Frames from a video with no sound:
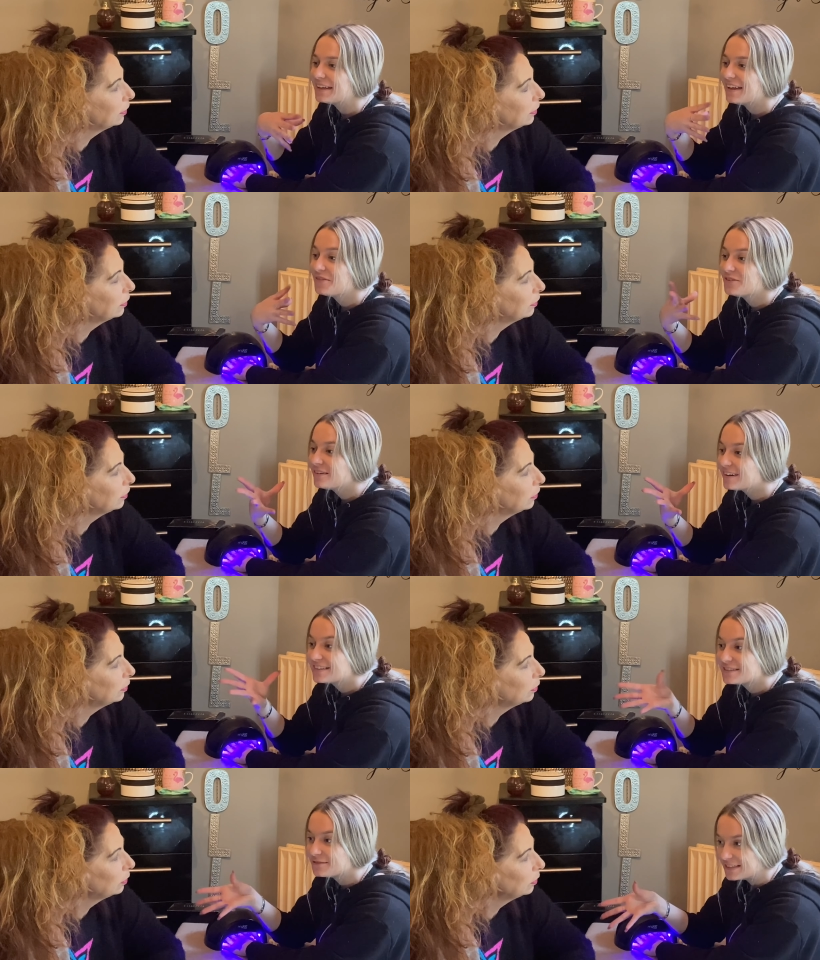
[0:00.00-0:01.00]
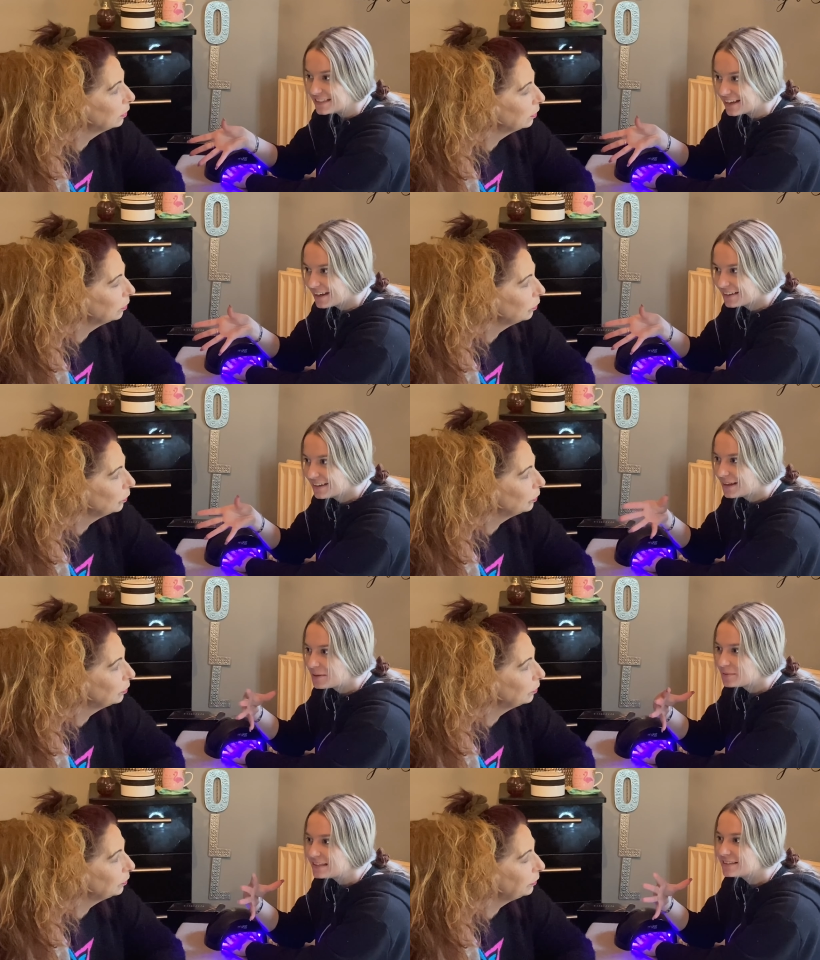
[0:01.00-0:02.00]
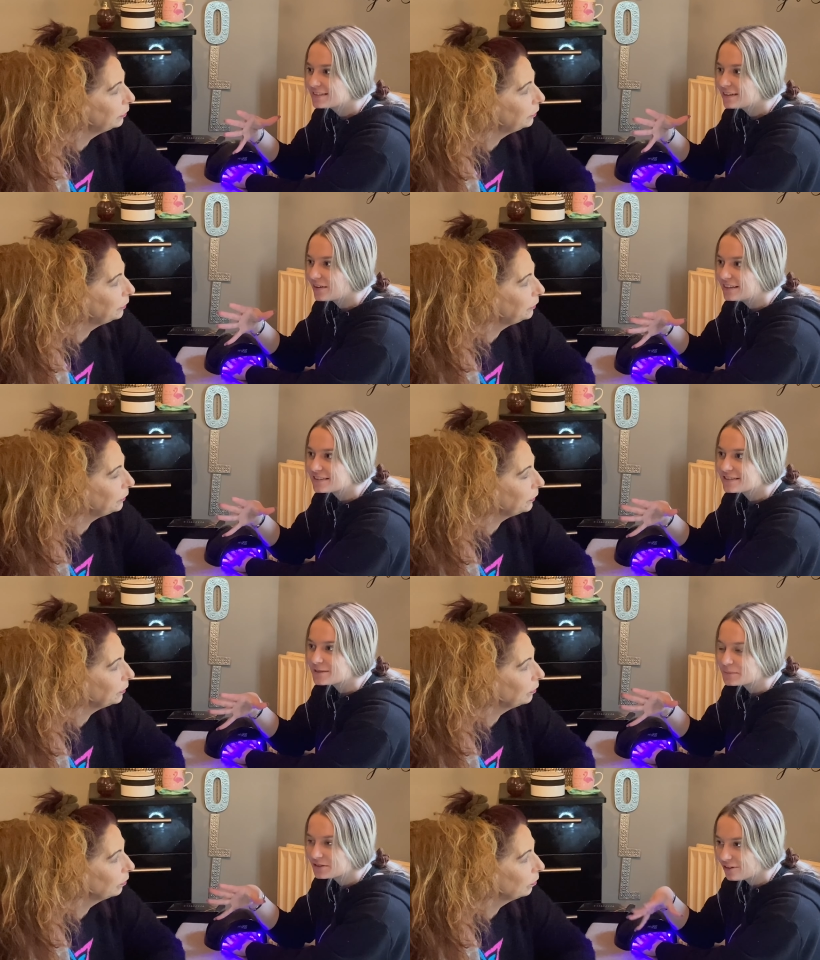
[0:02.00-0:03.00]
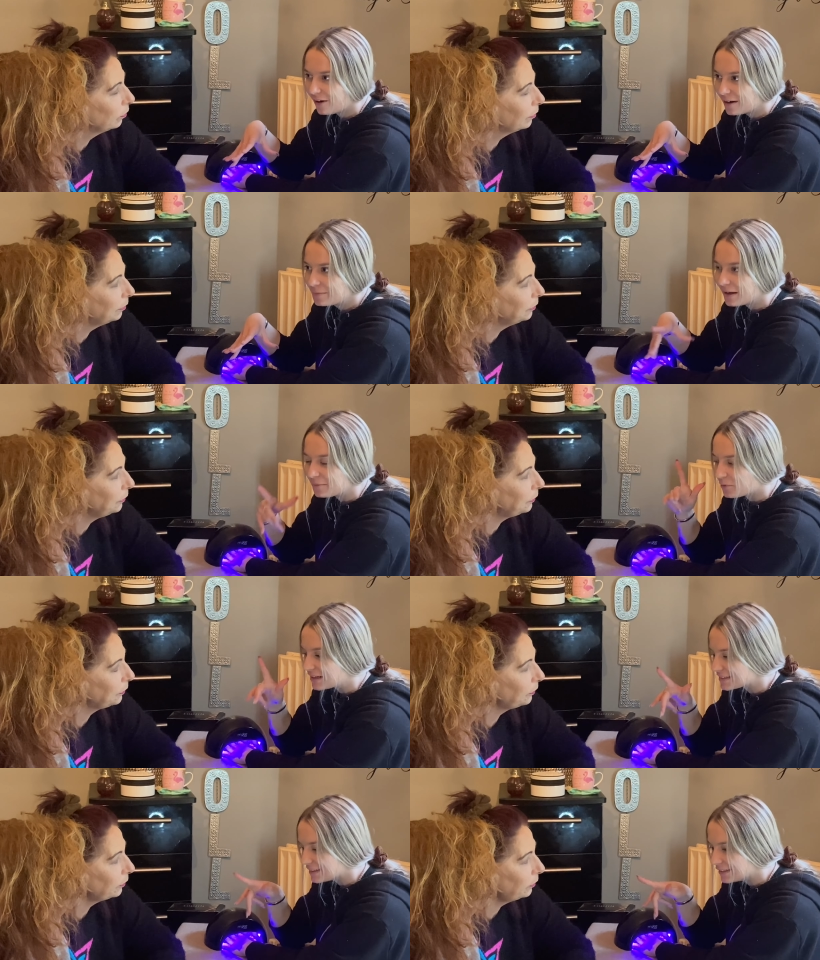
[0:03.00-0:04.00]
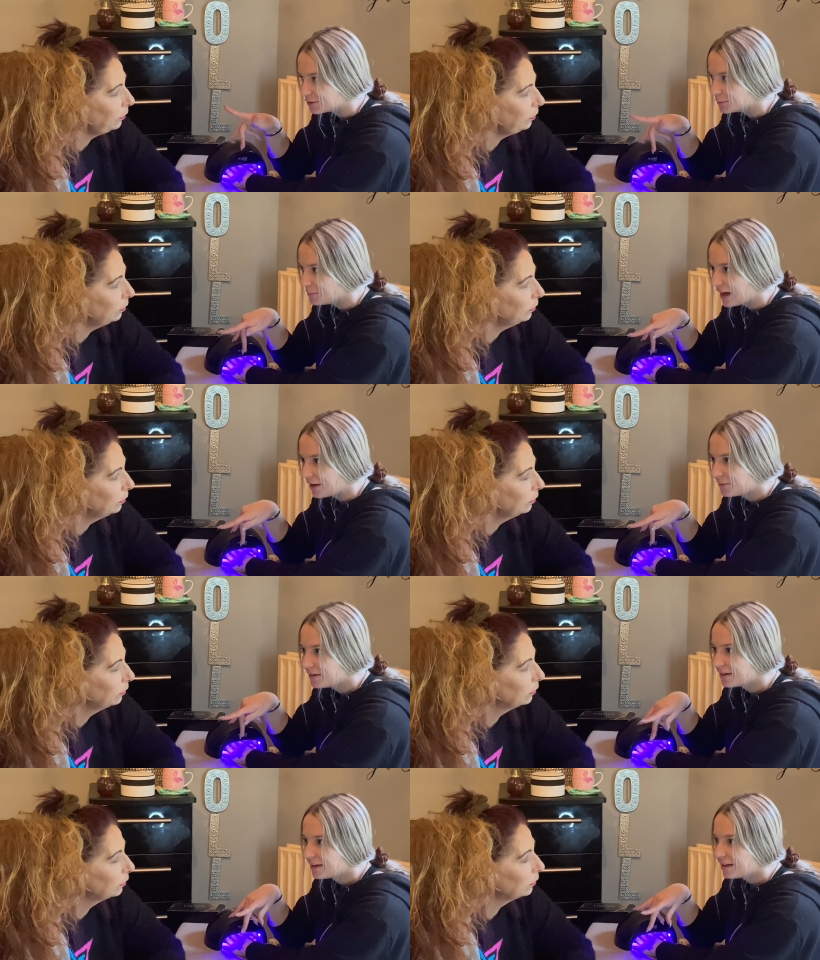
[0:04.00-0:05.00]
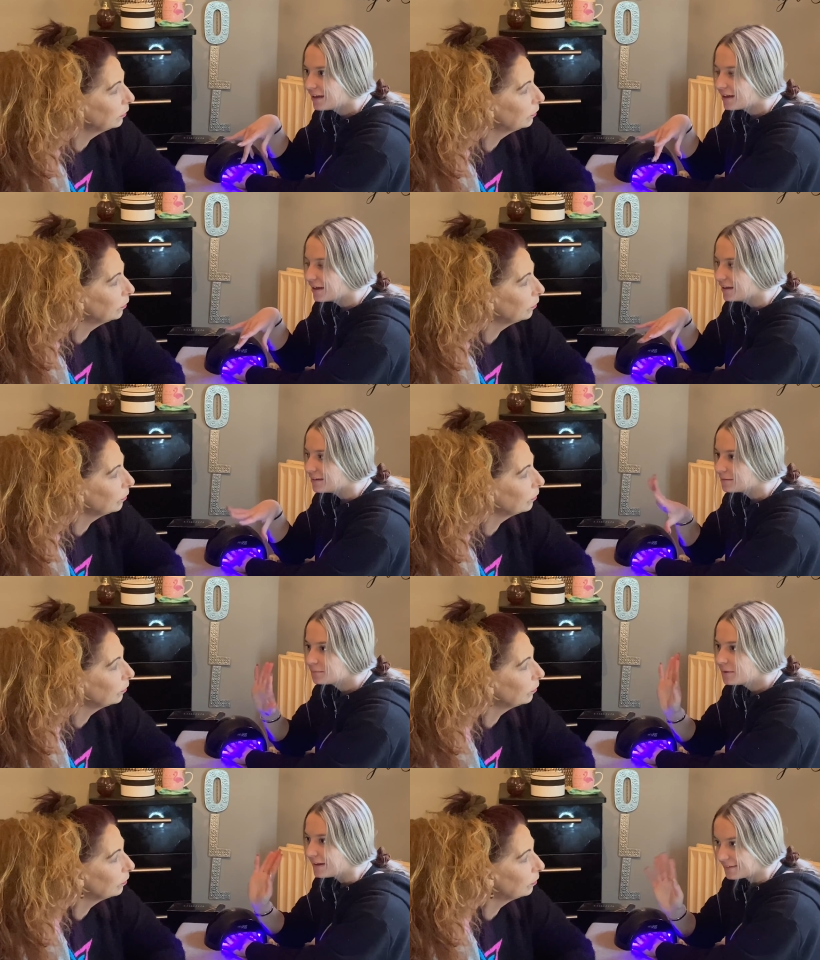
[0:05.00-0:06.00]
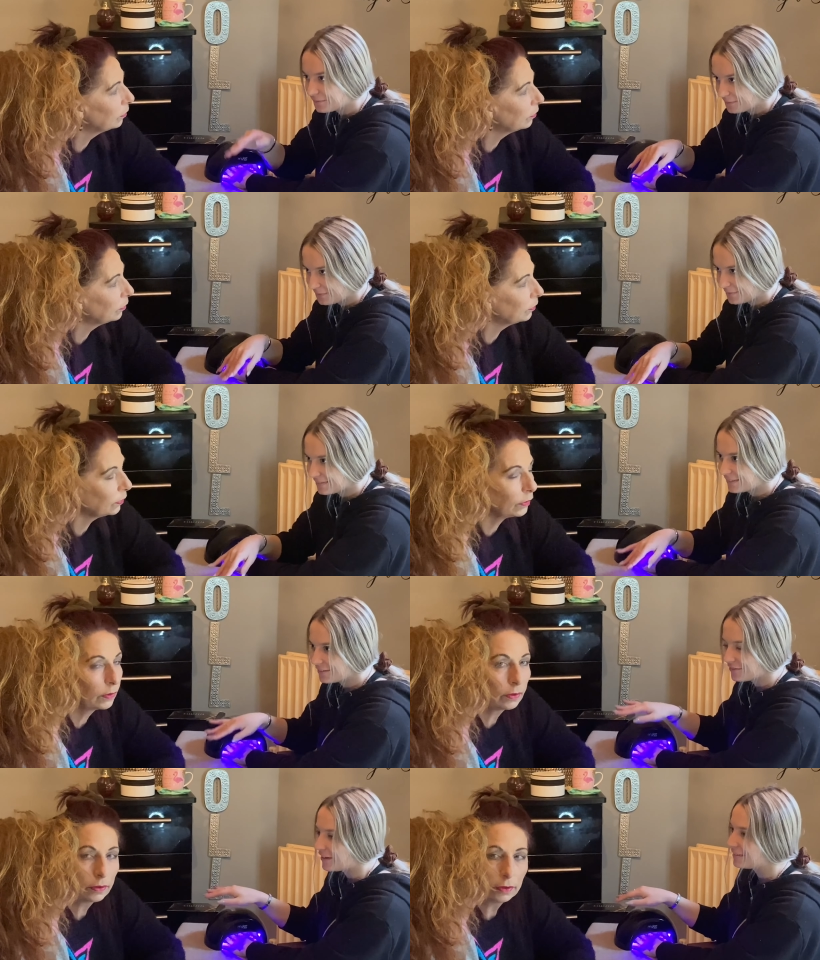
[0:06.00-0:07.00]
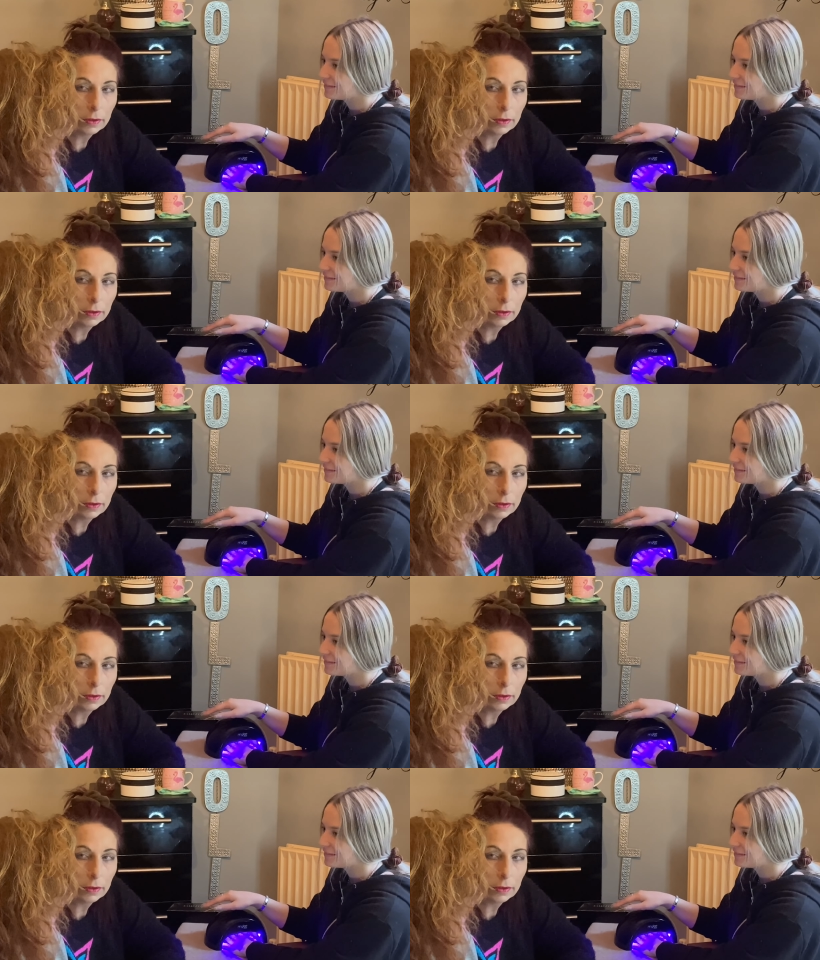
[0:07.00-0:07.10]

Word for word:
Speaker 1: If you liked the video, yeah. please like and subscribe and yeah. press the little bell. Yeah. And bye. Yeah. Right.